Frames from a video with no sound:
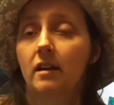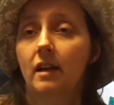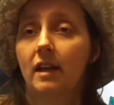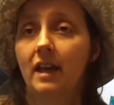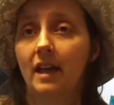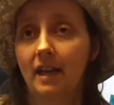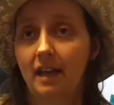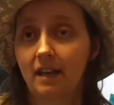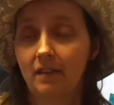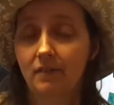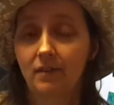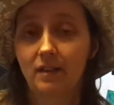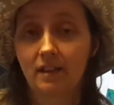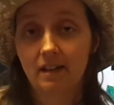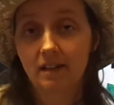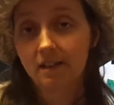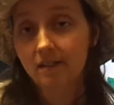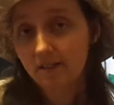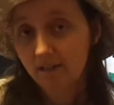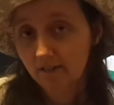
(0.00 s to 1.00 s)
And if you get
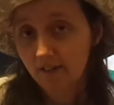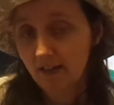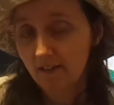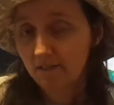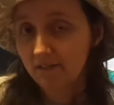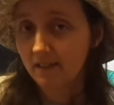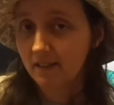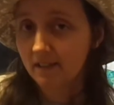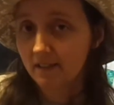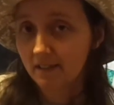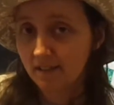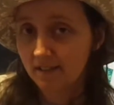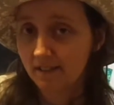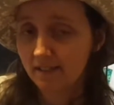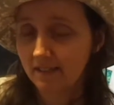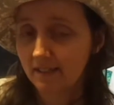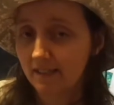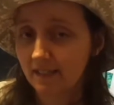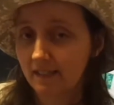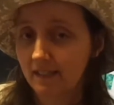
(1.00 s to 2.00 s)
on the craftsy
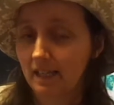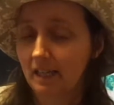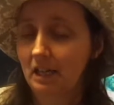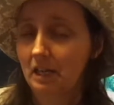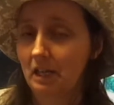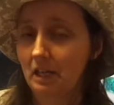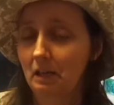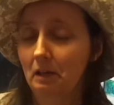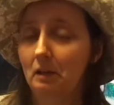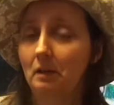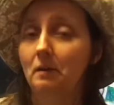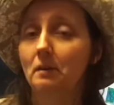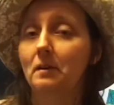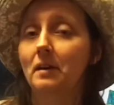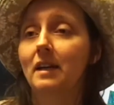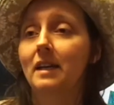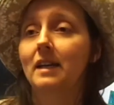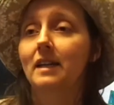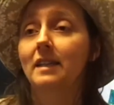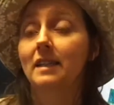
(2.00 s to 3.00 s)
list, then you
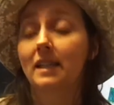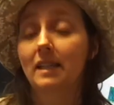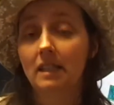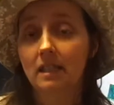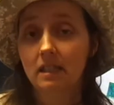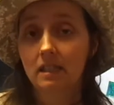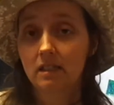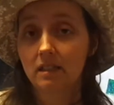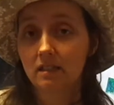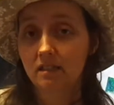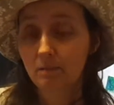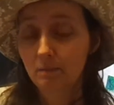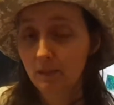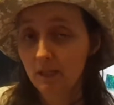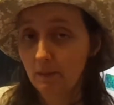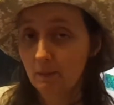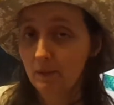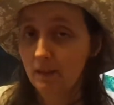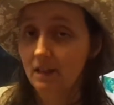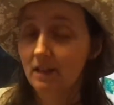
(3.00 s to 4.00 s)
get some
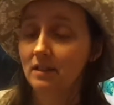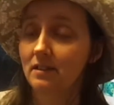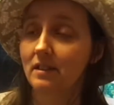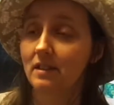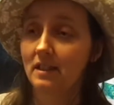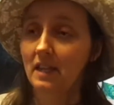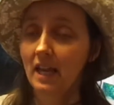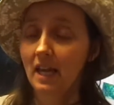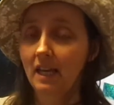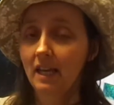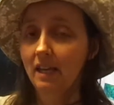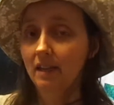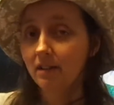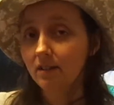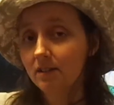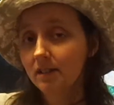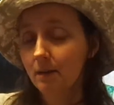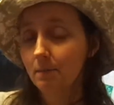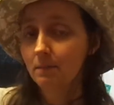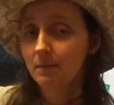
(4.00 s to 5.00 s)
emails, and they are
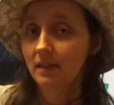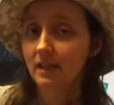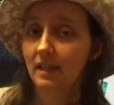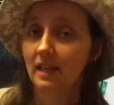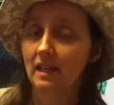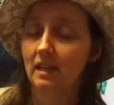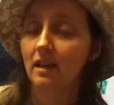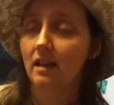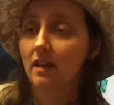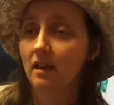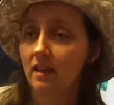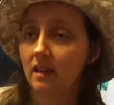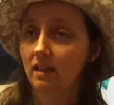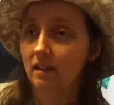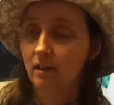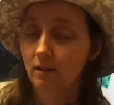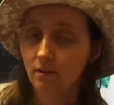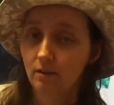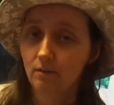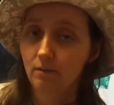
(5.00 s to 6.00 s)
tempting, and
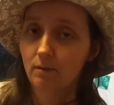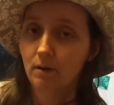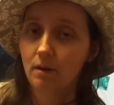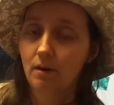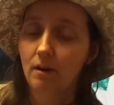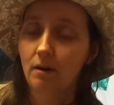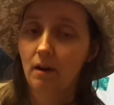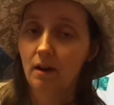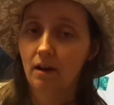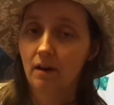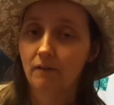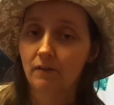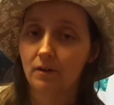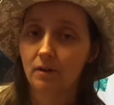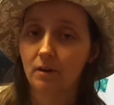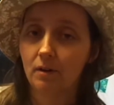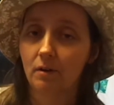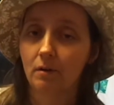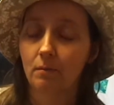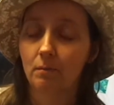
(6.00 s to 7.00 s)
if
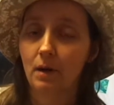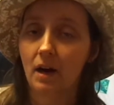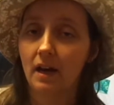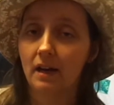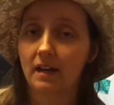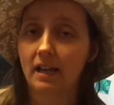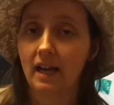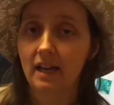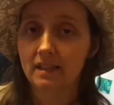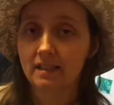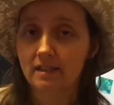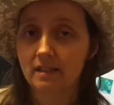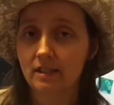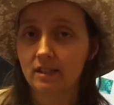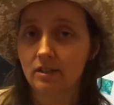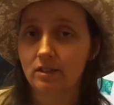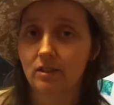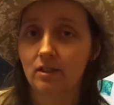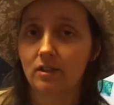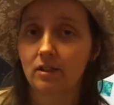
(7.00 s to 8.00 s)
you're a podcast
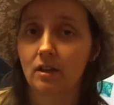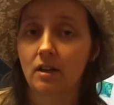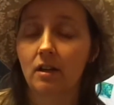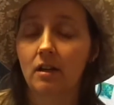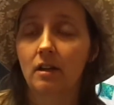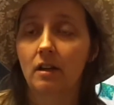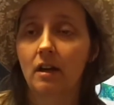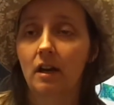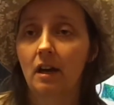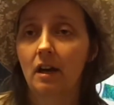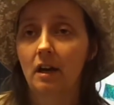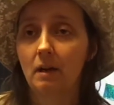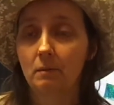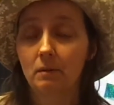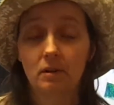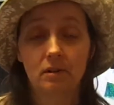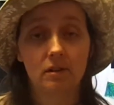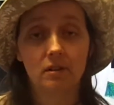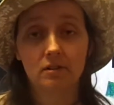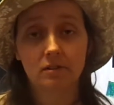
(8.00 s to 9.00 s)
listener, you
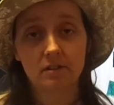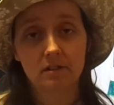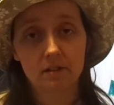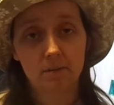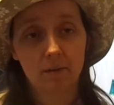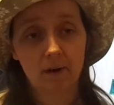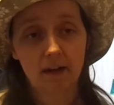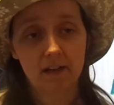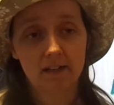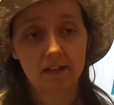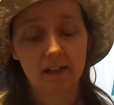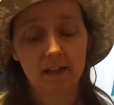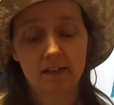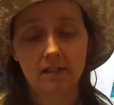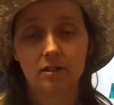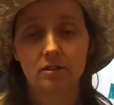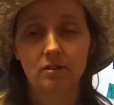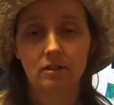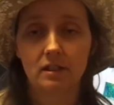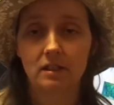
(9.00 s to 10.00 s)
can also listen to
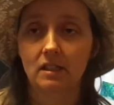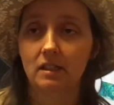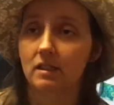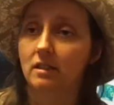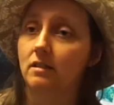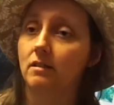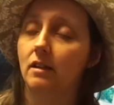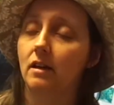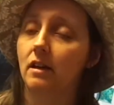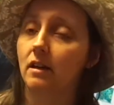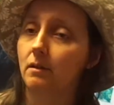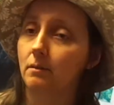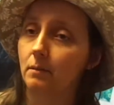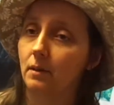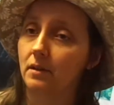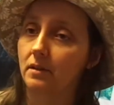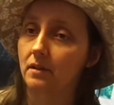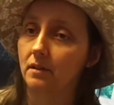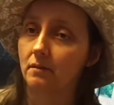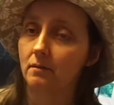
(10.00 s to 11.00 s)
podcasts during this
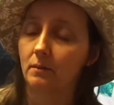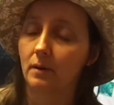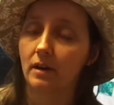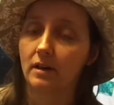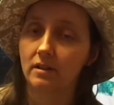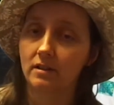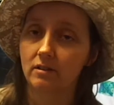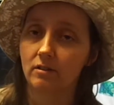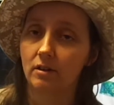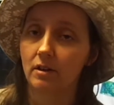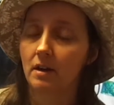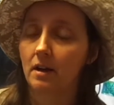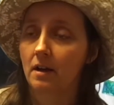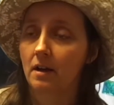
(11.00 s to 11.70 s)
month of March, or